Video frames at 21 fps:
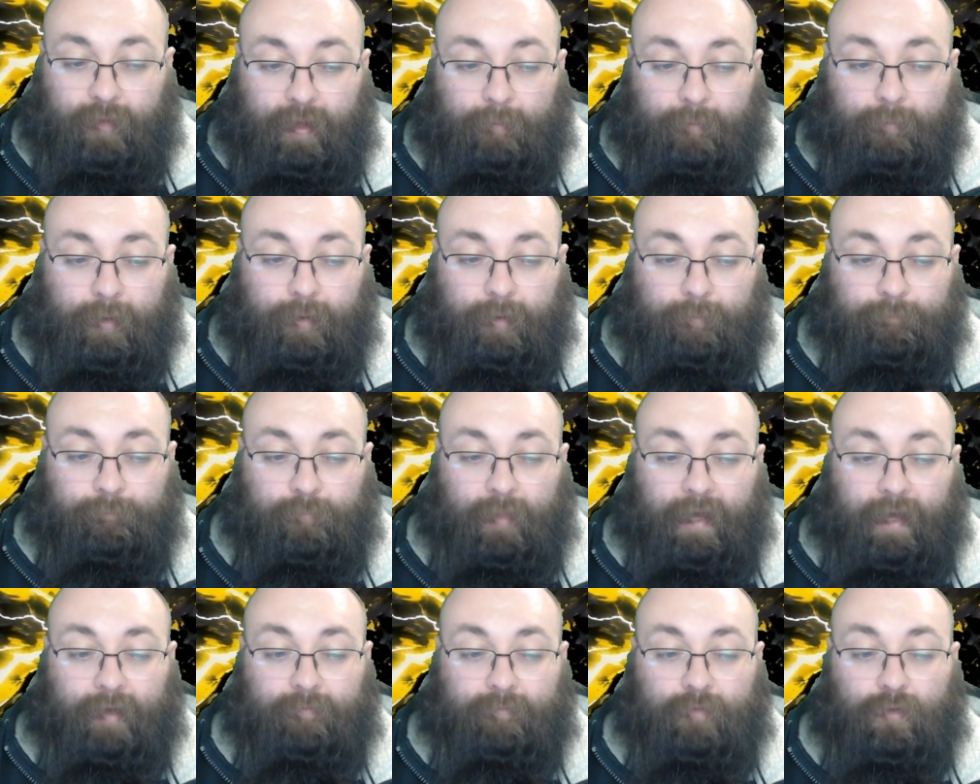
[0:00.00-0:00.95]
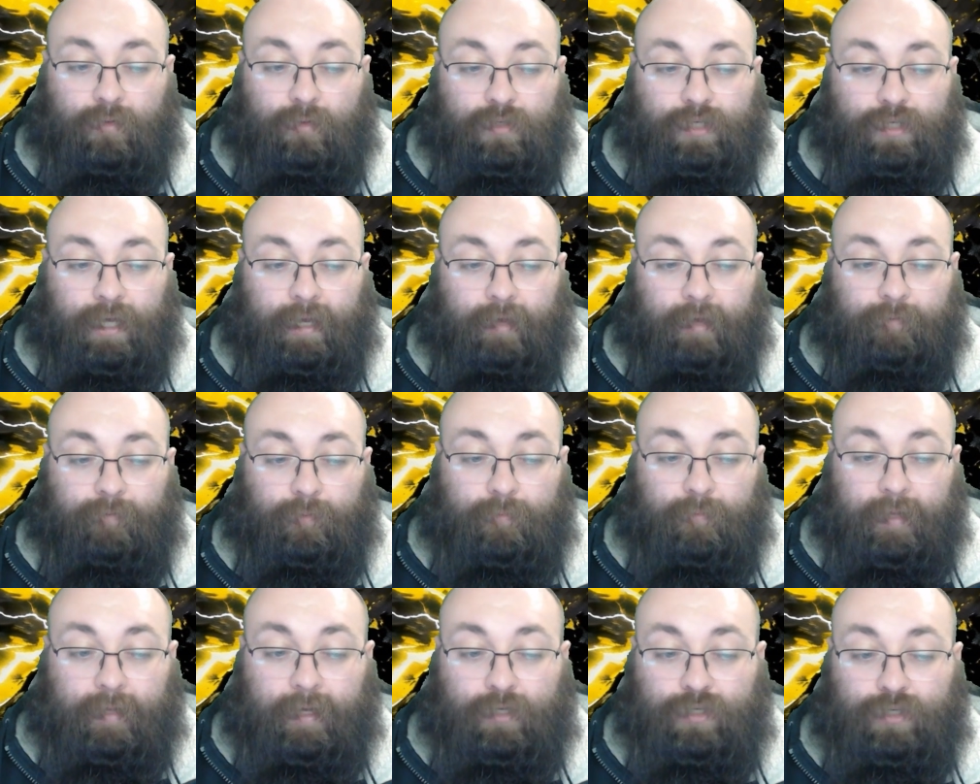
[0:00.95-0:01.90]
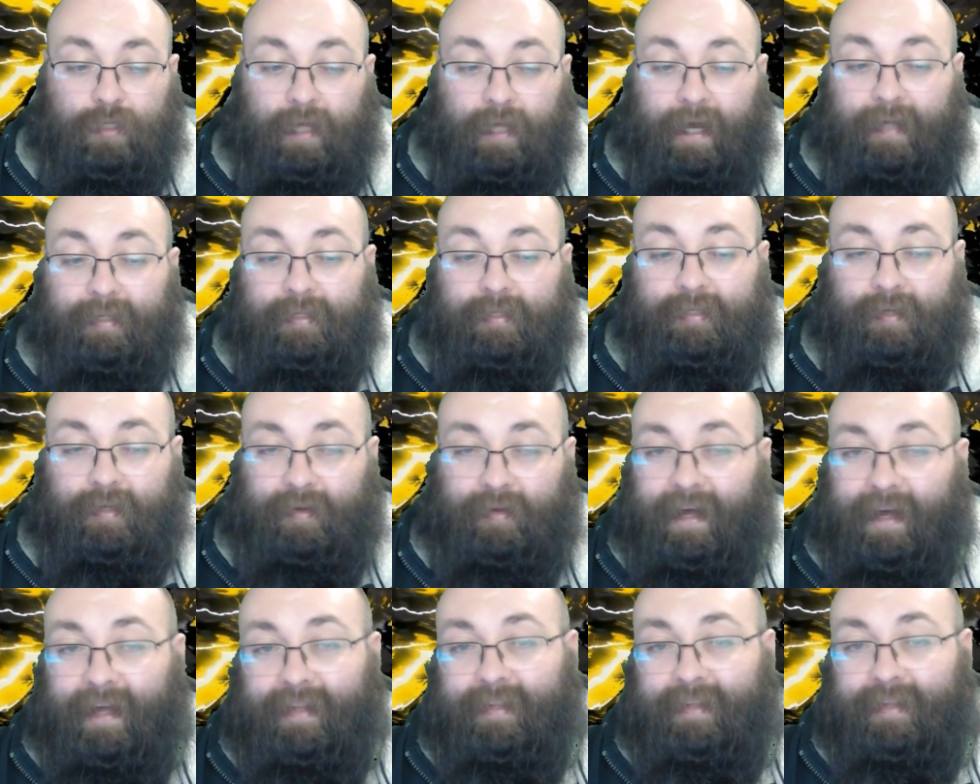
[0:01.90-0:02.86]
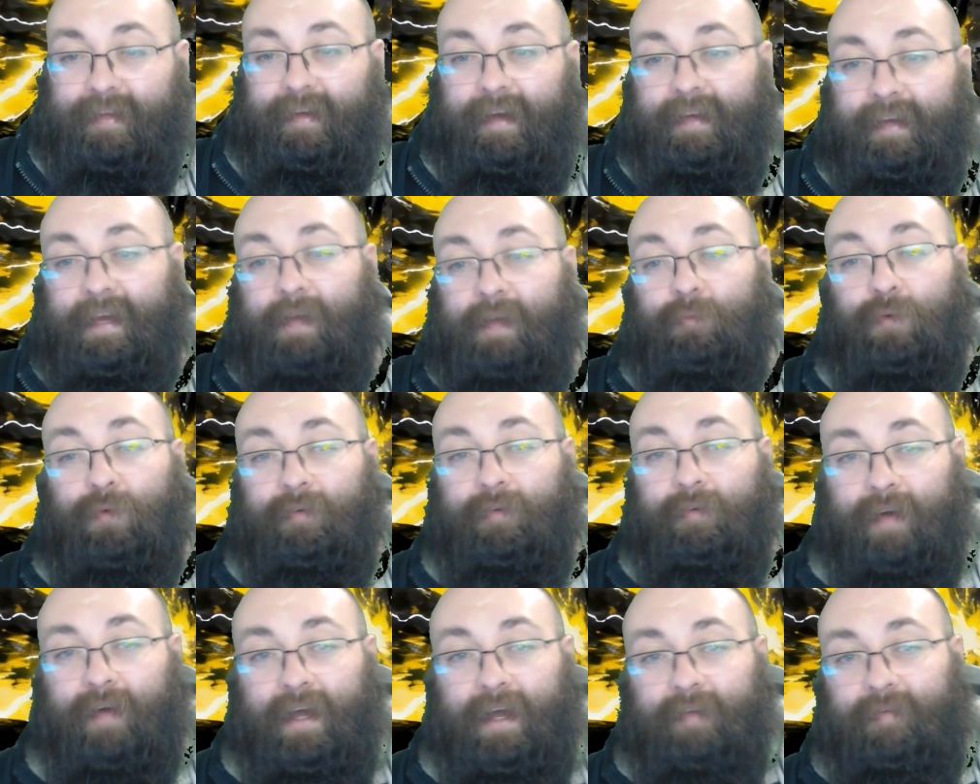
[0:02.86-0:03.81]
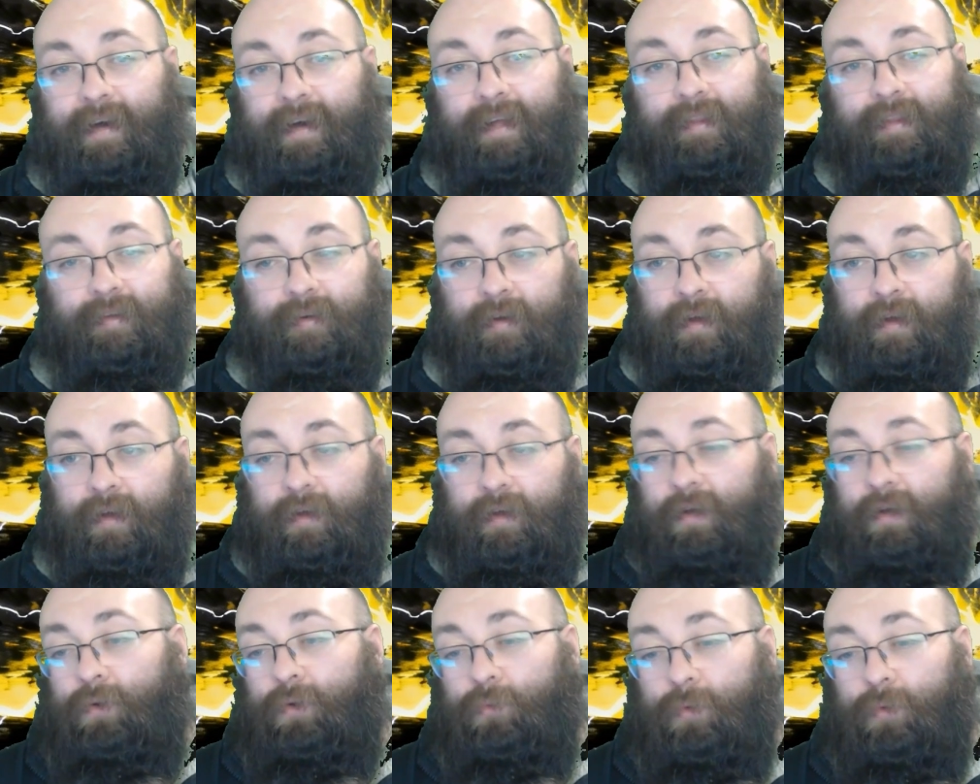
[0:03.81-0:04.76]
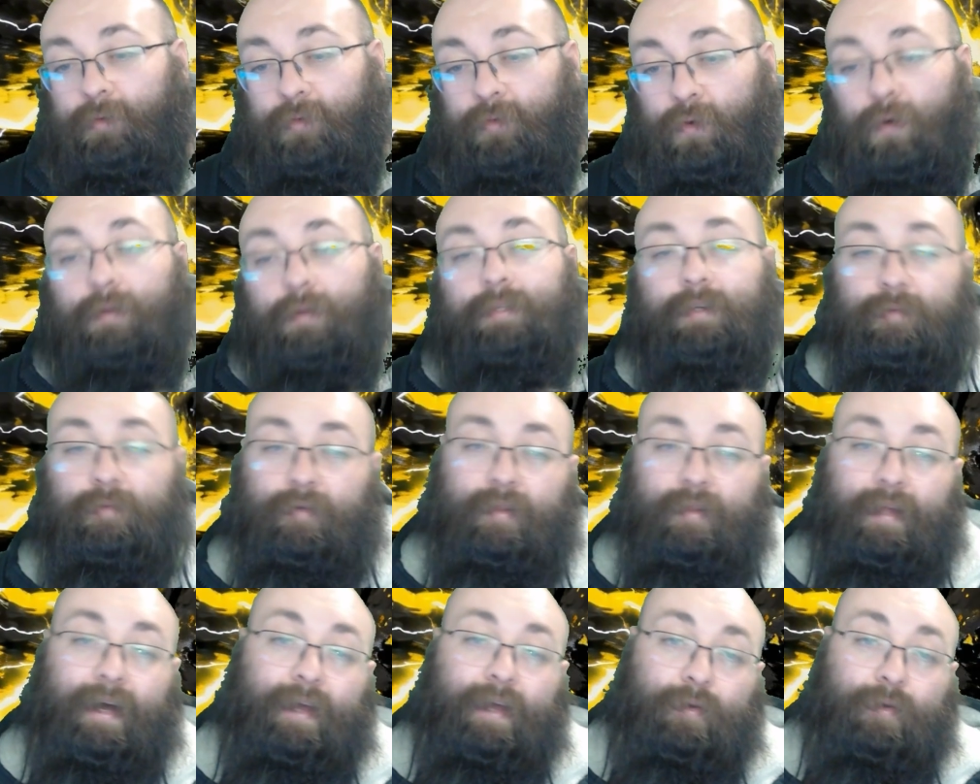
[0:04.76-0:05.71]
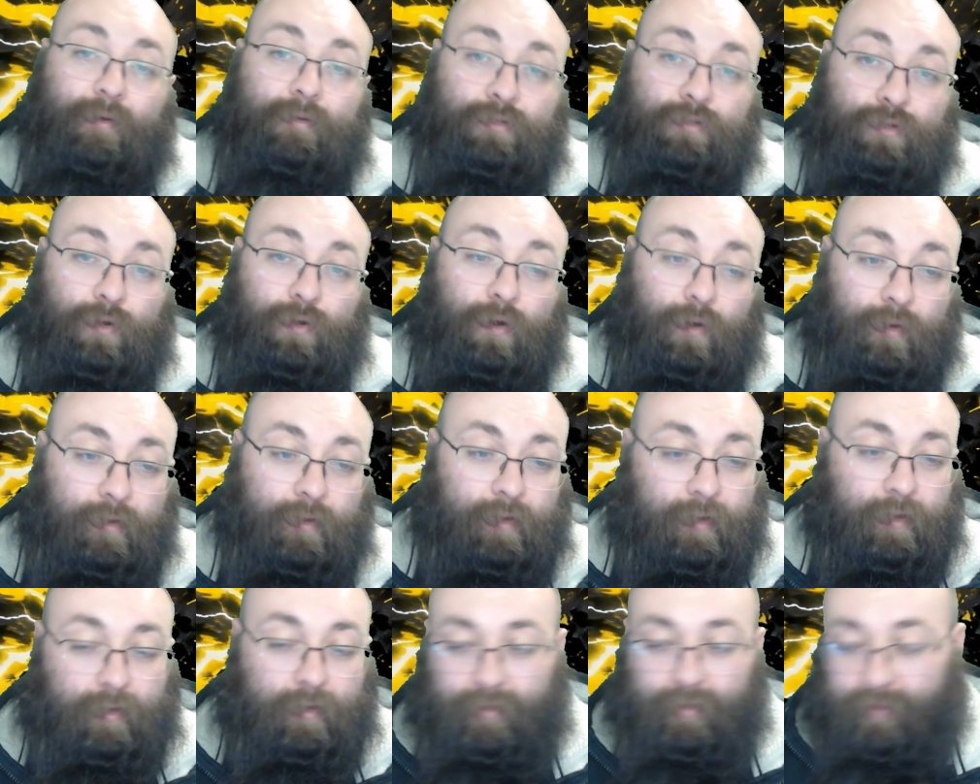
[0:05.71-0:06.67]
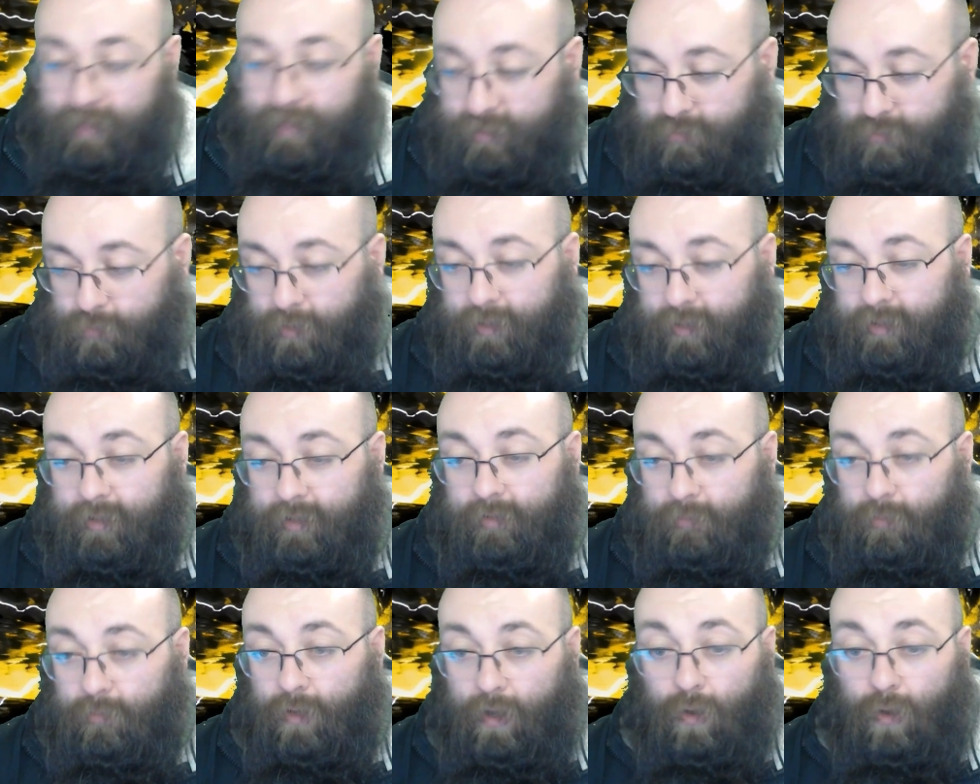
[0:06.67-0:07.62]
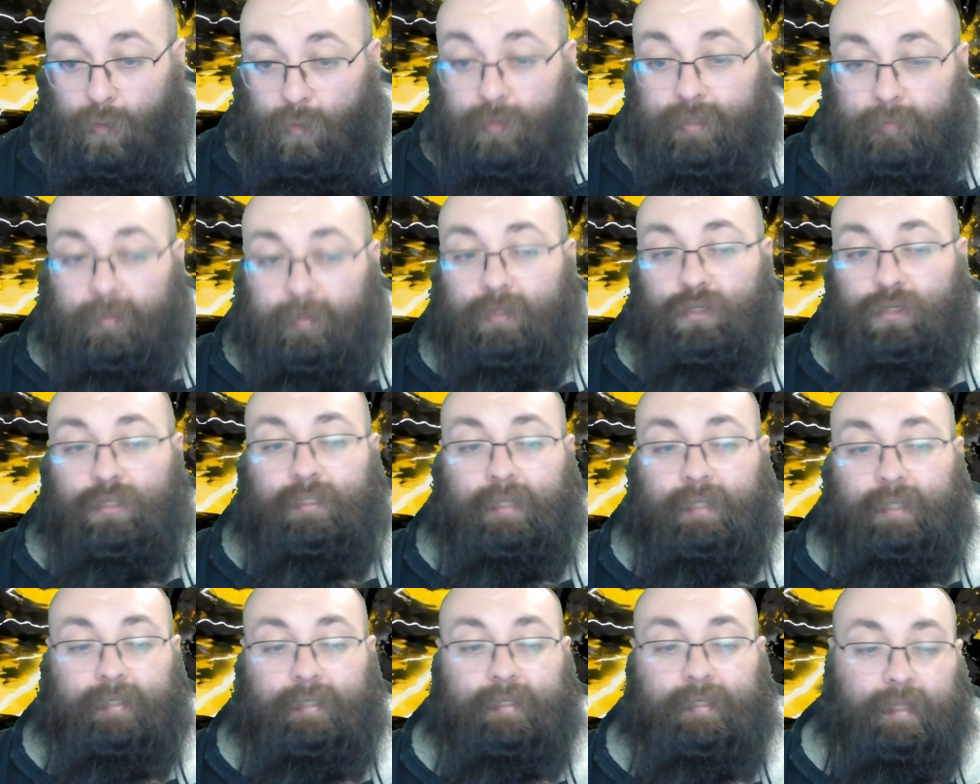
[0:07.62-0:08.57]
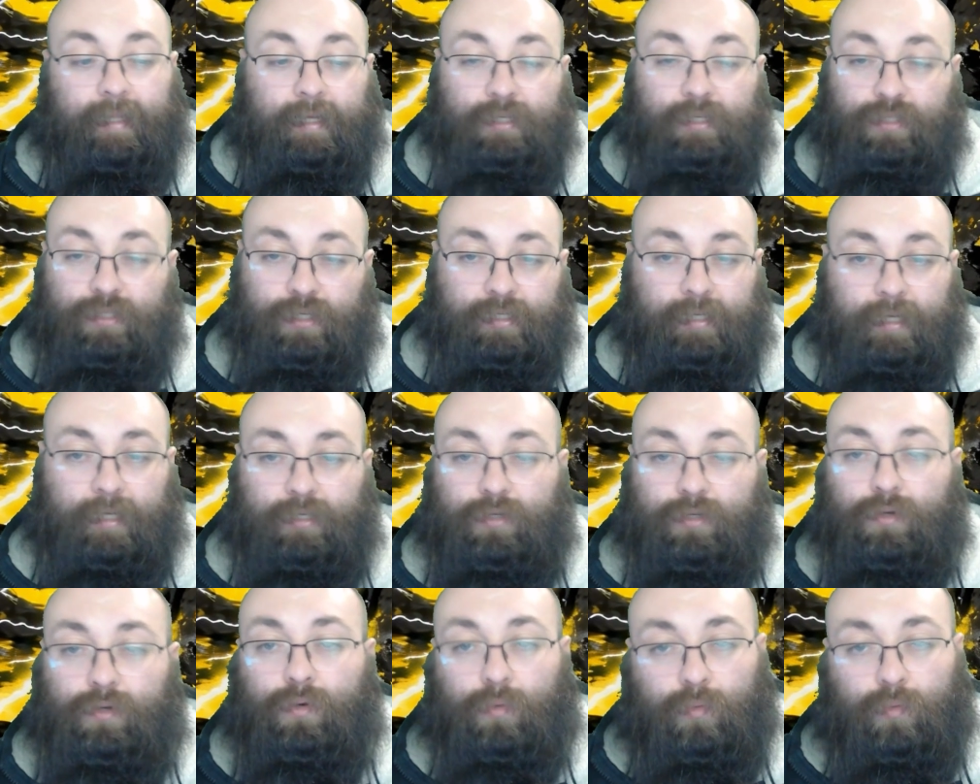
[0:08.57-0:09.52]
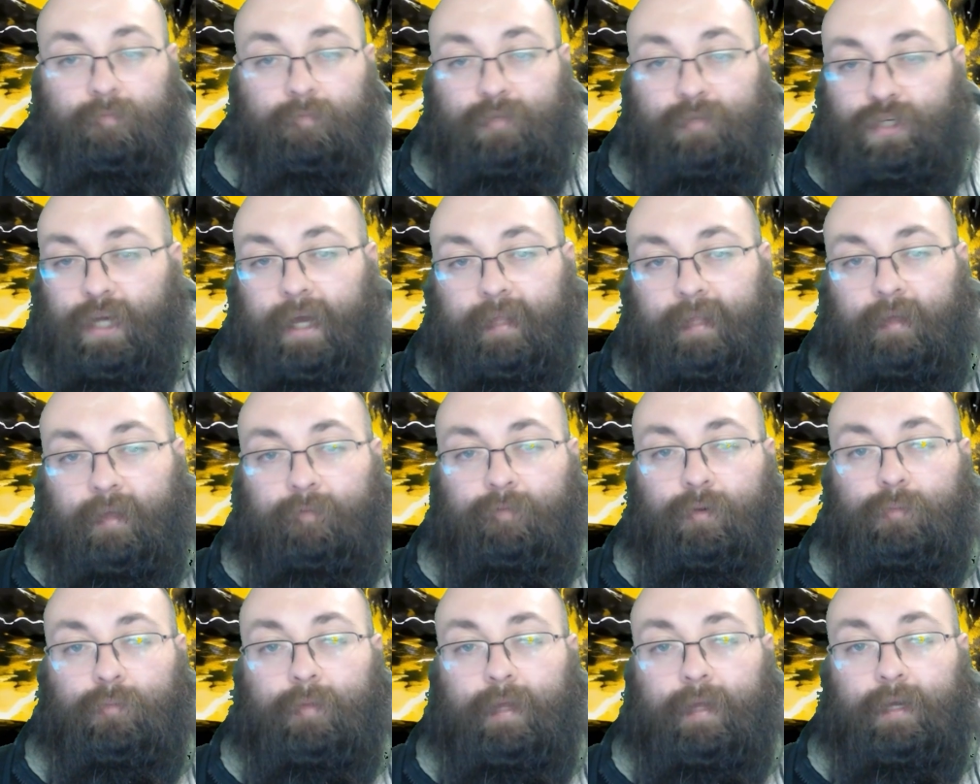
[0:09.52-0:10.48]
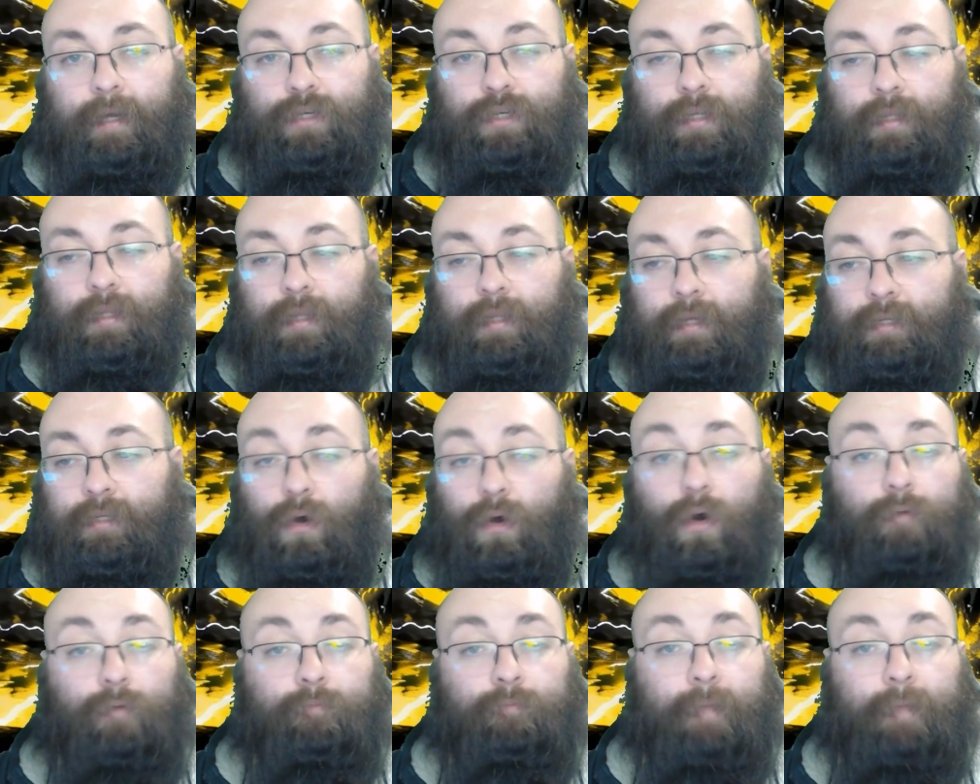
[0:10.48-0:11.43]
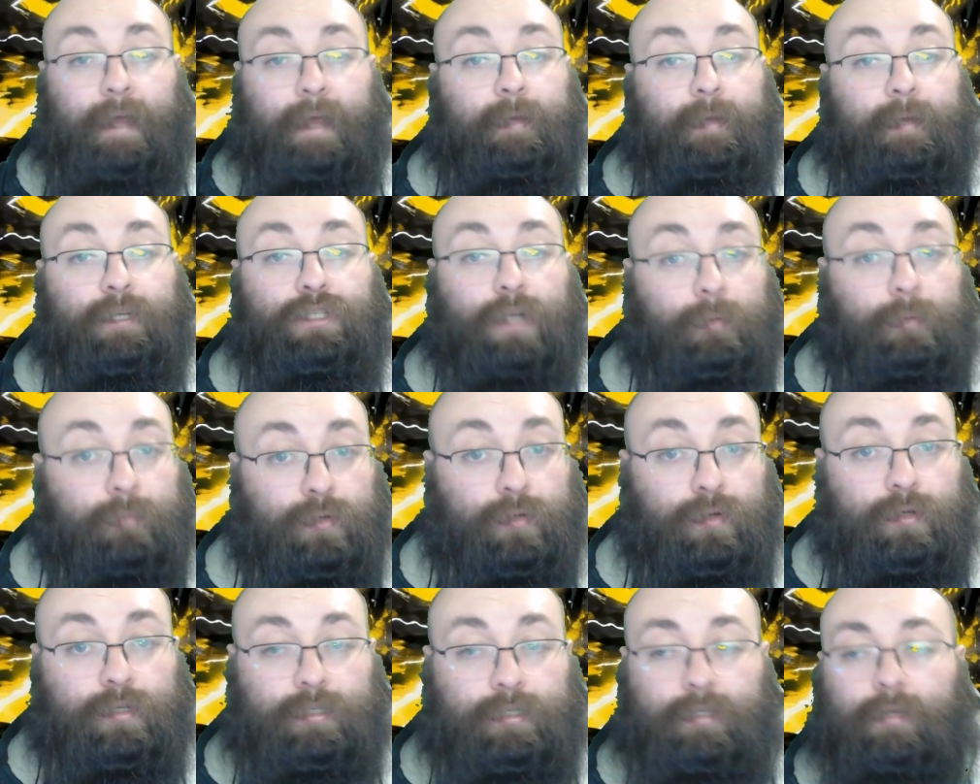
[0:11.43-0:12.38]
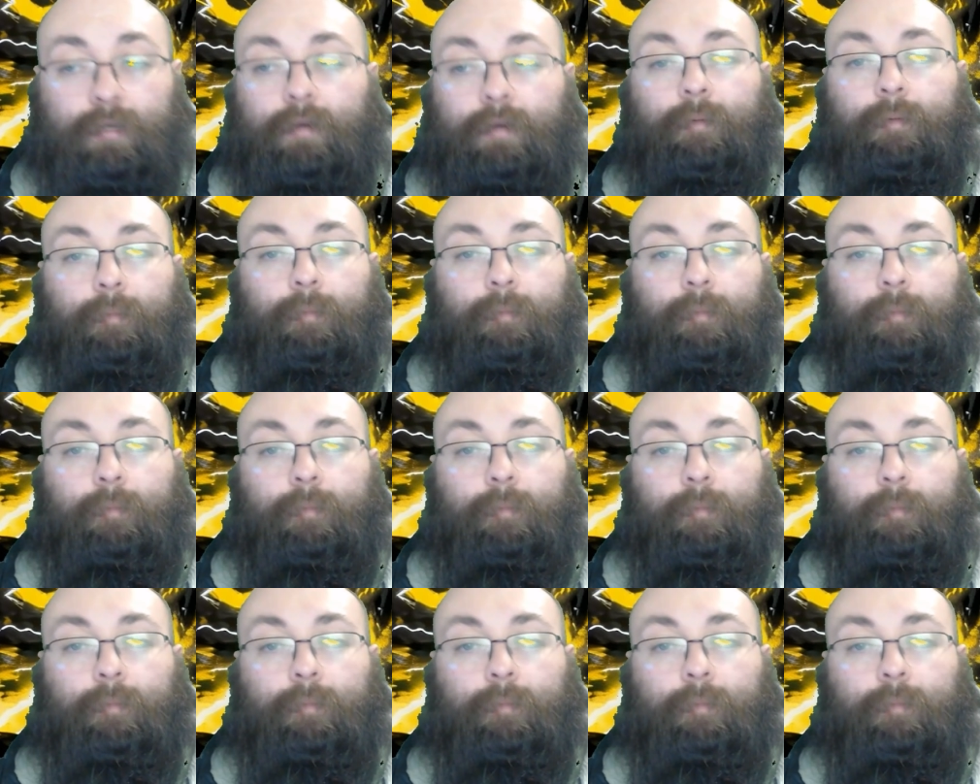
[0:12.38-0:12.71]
flip. After you check a foundation, add it to your hand. Again, we're a 5-hander. We've got to rely on draw. This one ultimately just says that. This just says, cool, we've checked a foundation that's of maybe some use,